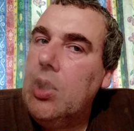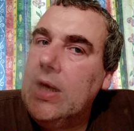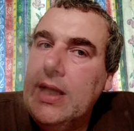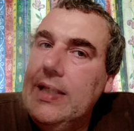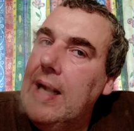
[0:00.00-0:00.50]

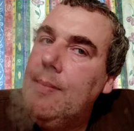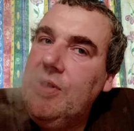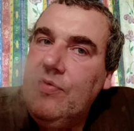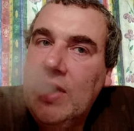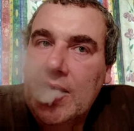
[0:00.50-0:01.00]
that
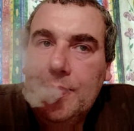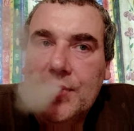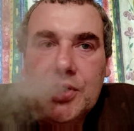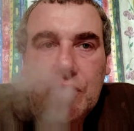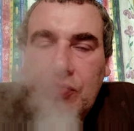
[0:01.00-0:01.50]
Yummy
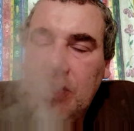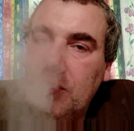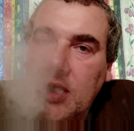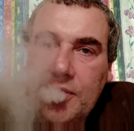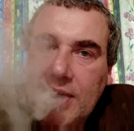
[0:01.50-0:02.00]
Vapor
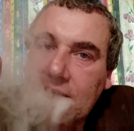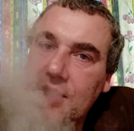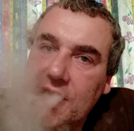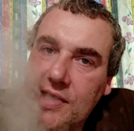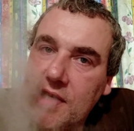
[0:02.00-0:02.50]
Taru, oh,
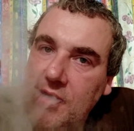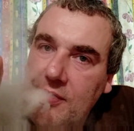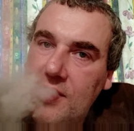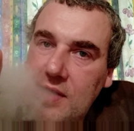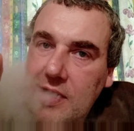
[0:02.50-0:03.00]
that's a
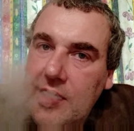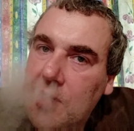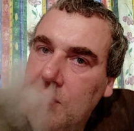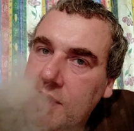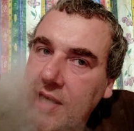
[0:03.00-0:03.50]
seriously
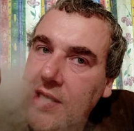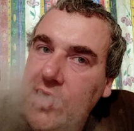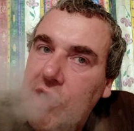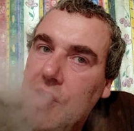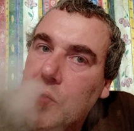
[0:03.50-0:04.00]
nice
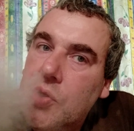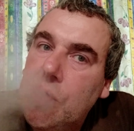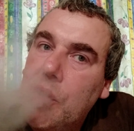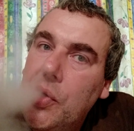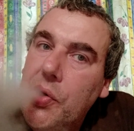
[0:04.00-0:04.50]

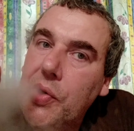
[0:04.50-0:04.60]
e-juice.